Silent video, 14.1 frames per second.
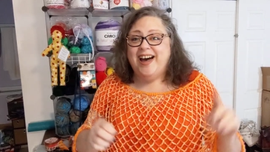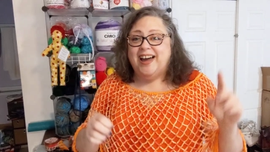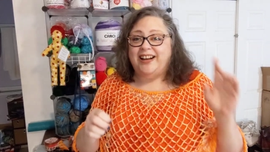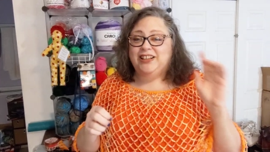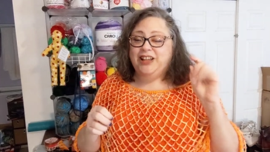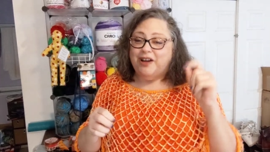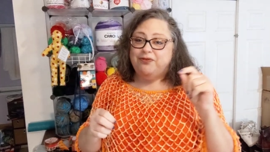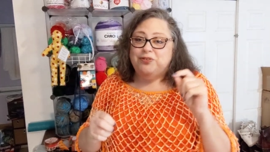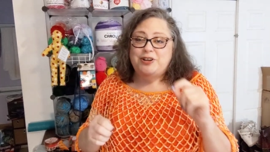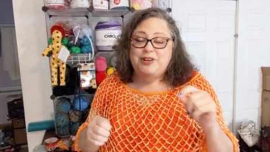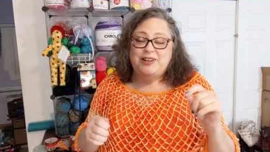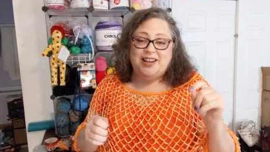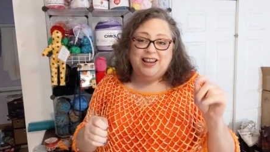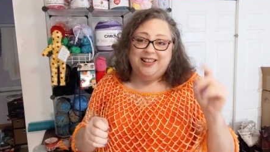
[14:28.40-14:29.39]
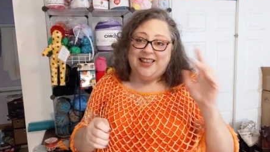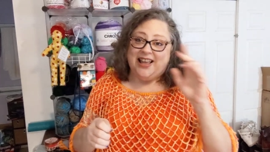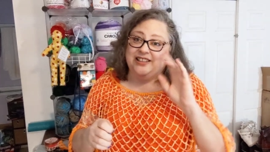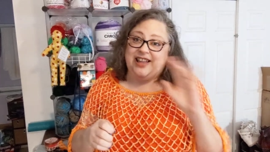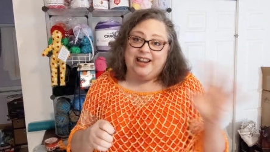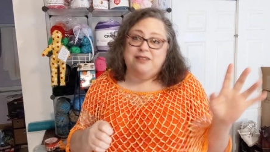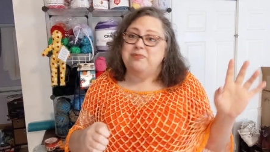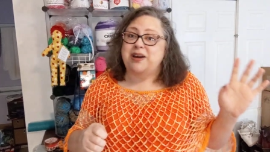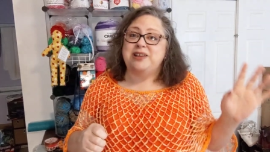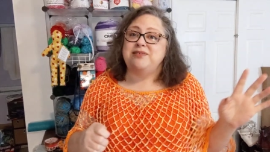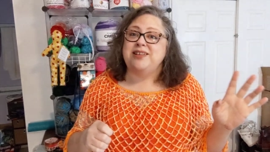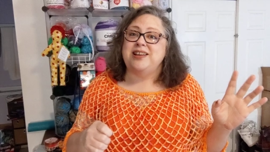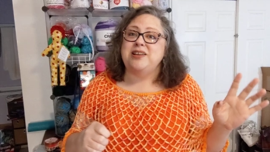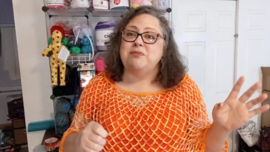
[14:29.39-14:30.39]
I'd love for you to hit that like
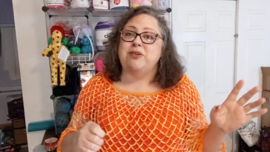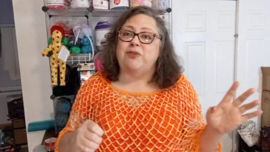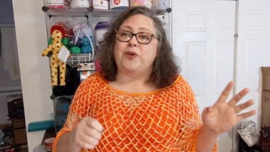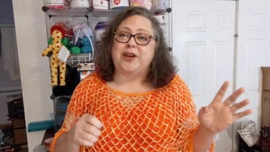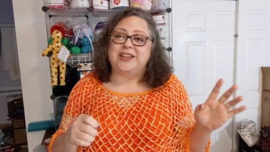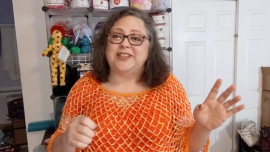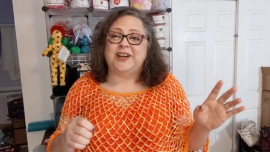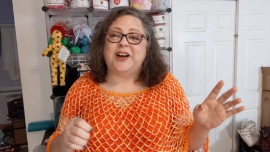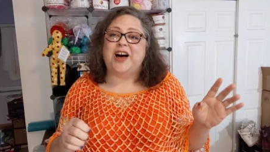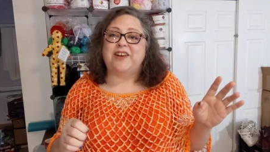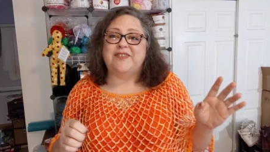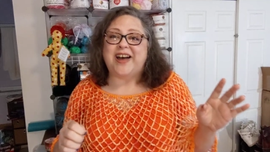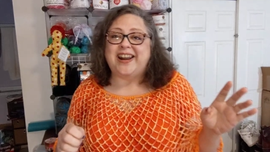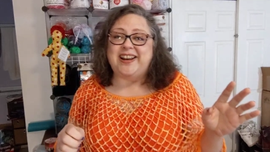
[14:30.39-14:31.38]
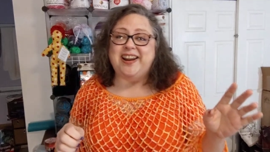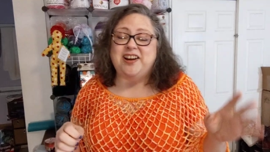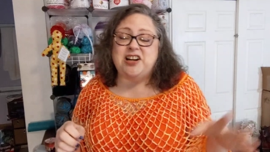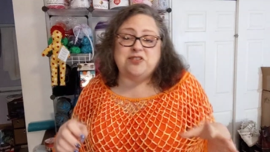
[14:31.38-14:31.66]
button before you took off out of here.